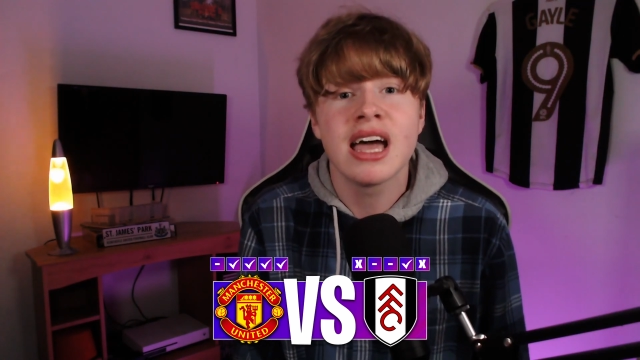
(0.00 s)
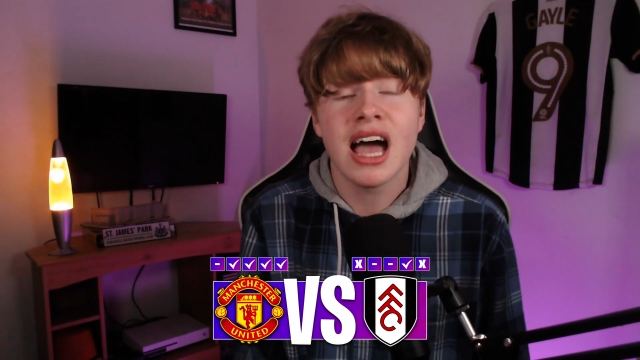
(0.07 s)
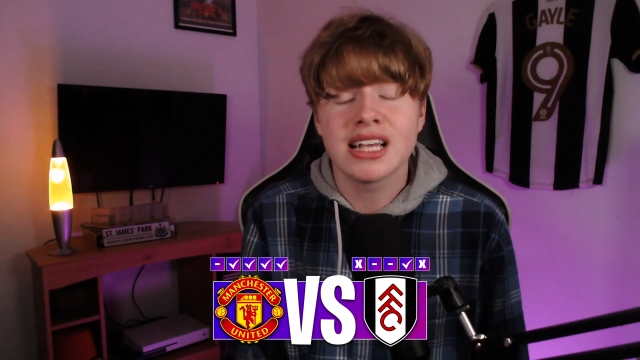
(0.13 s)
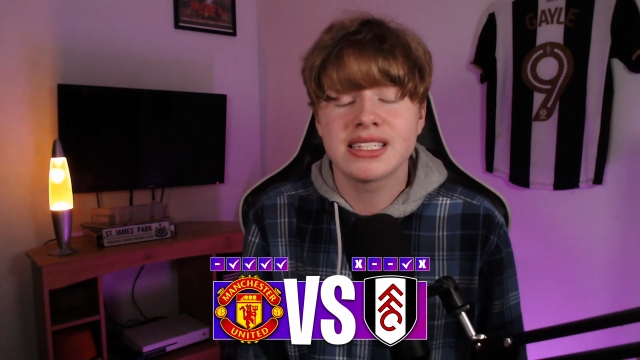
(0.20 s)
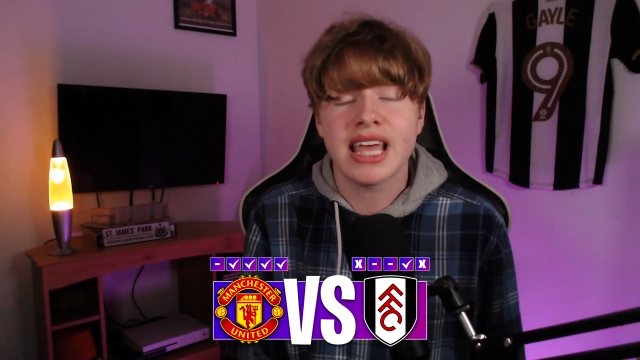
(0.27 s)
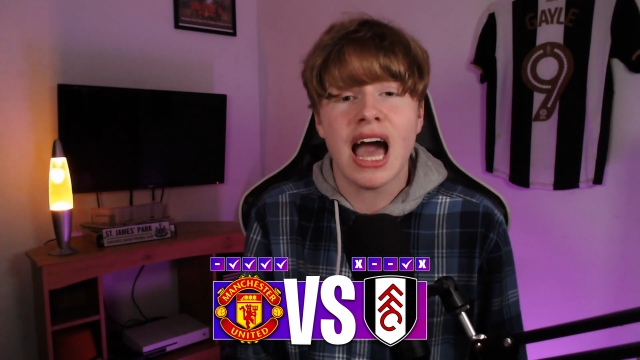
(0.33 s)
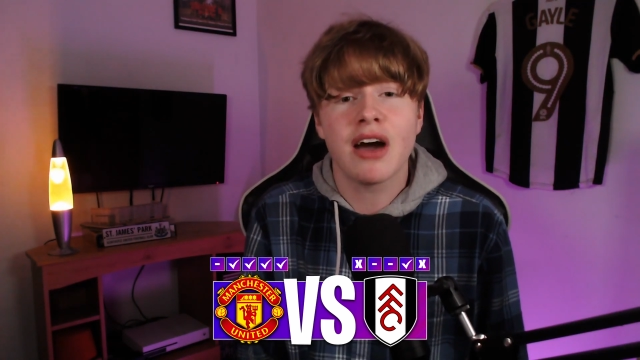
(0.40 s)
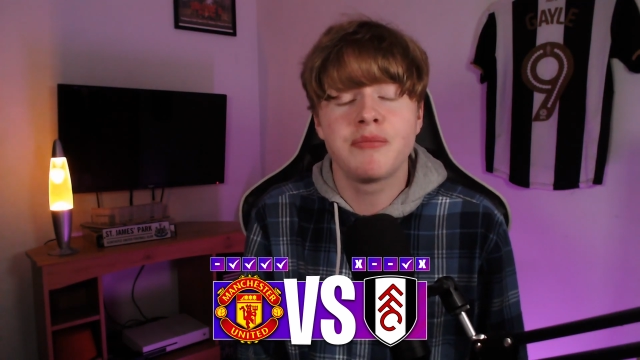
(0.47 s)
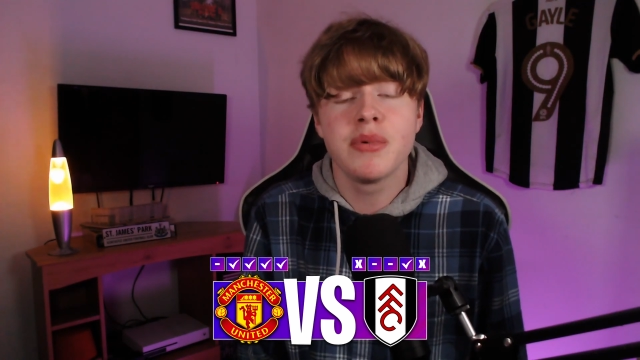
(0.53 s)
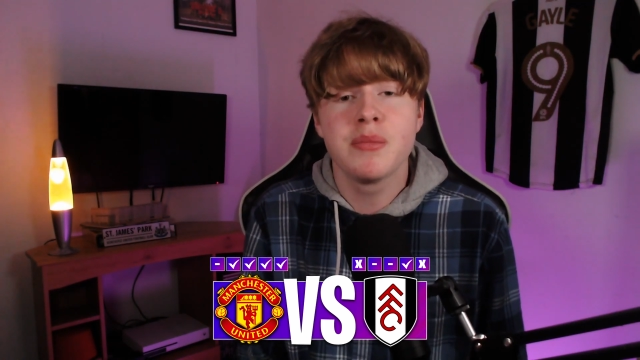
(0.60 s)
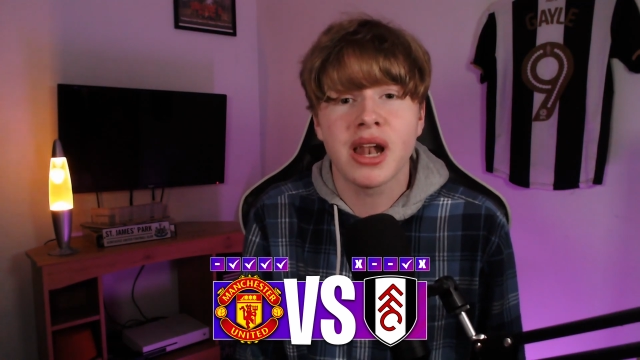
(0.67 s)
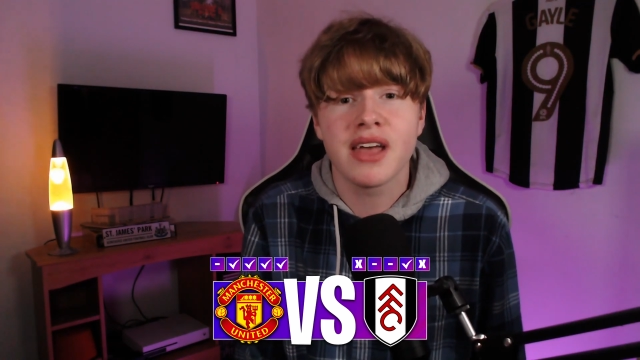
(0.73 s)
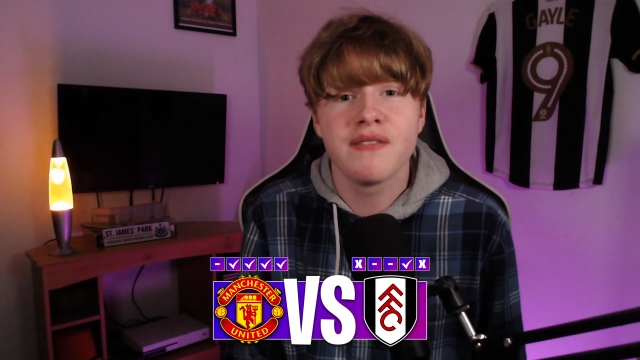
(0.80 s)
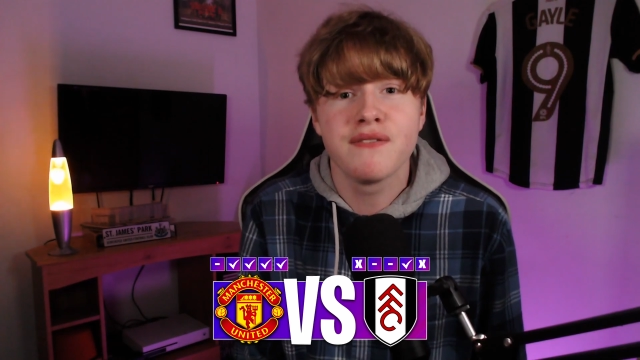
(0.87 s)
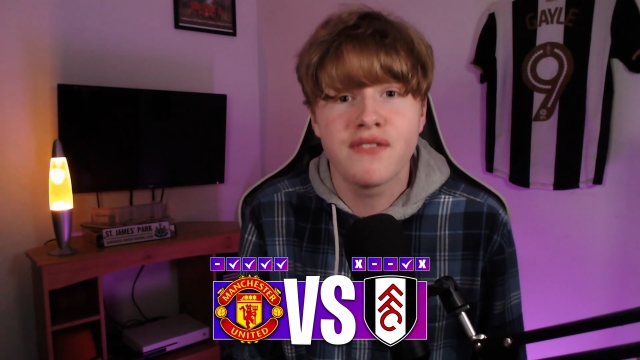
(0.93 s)
as they have been
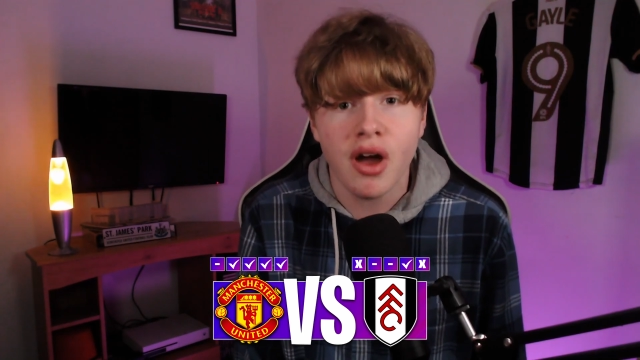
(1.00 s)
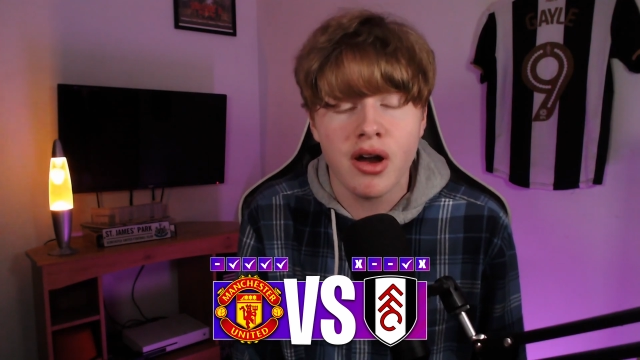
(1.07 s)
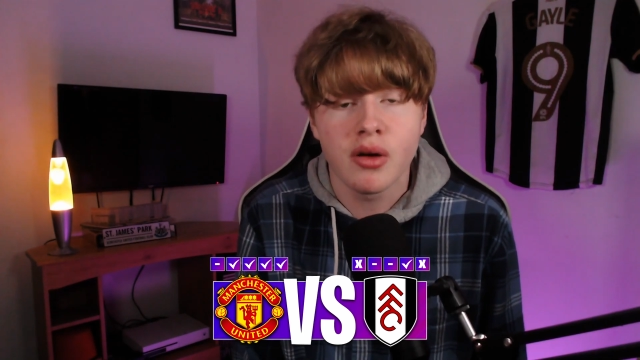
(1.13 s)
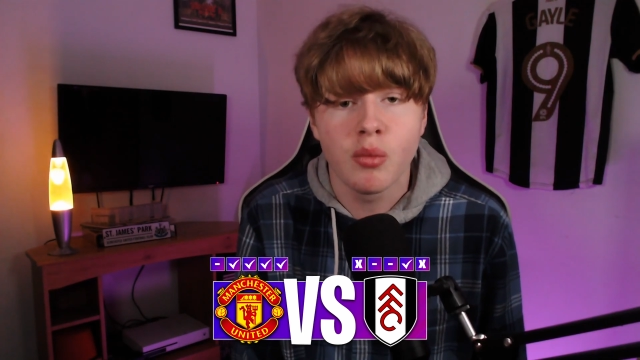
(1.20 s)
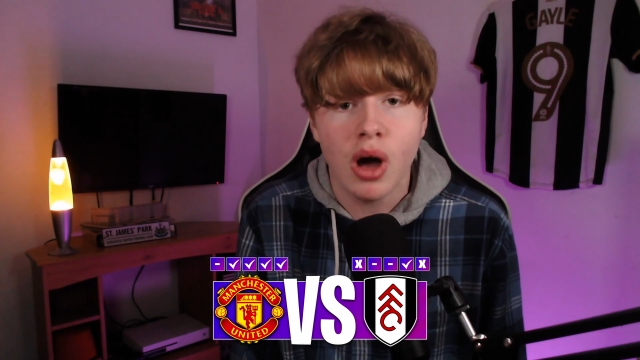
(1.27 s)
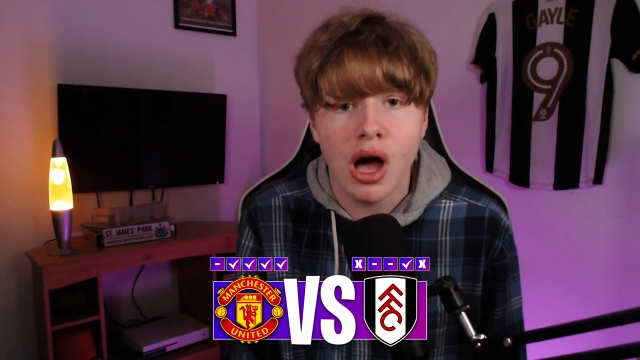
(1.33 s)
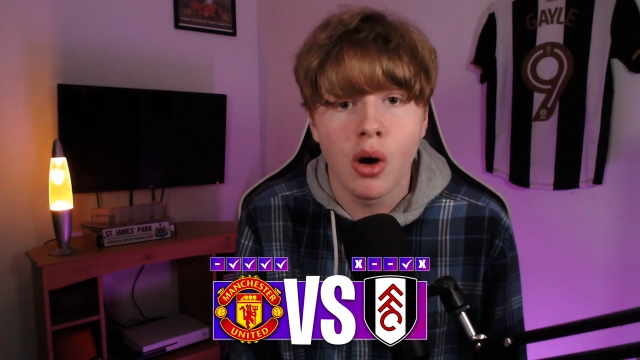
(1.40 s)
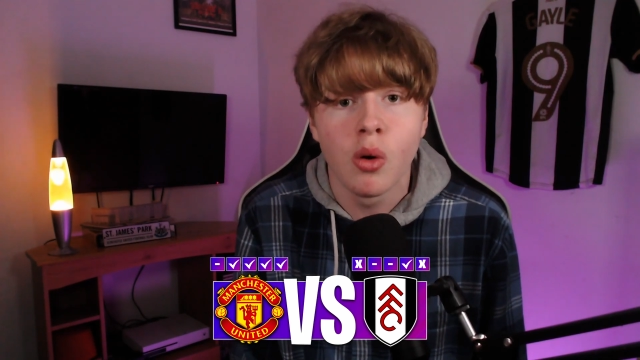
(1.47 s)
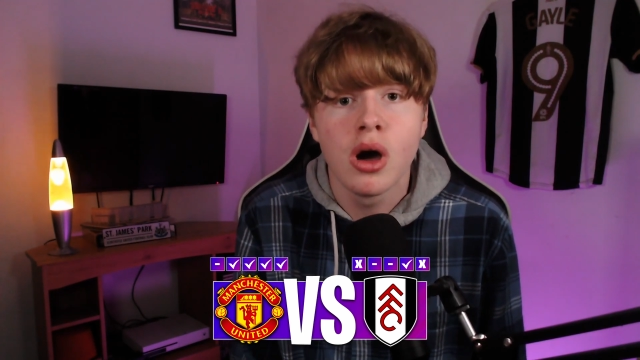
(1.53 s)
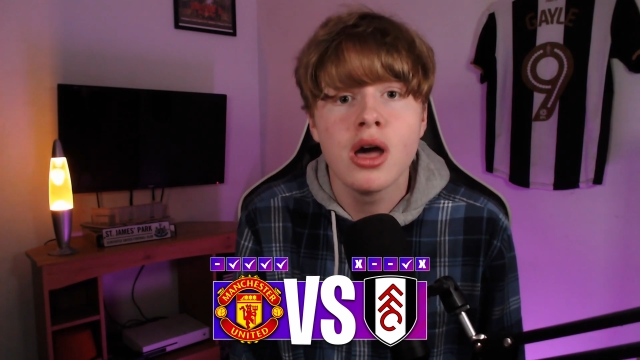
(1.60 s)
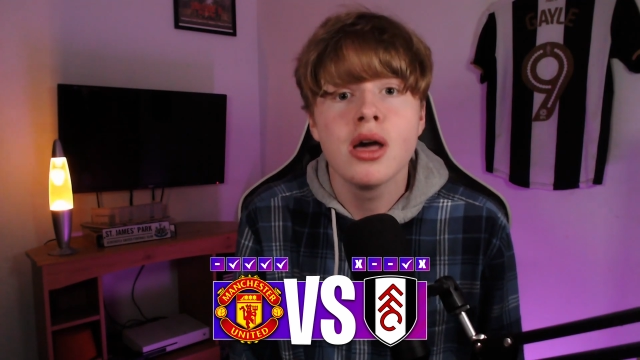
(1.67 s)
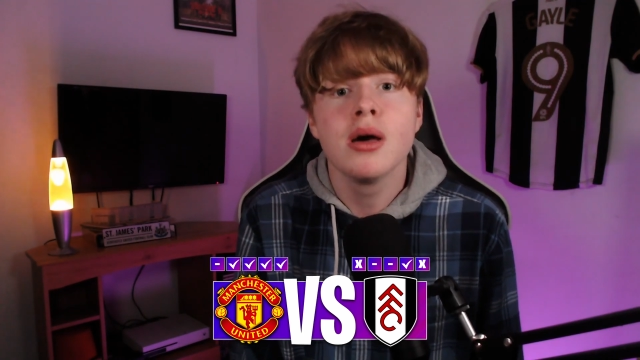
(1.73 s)
playing very well.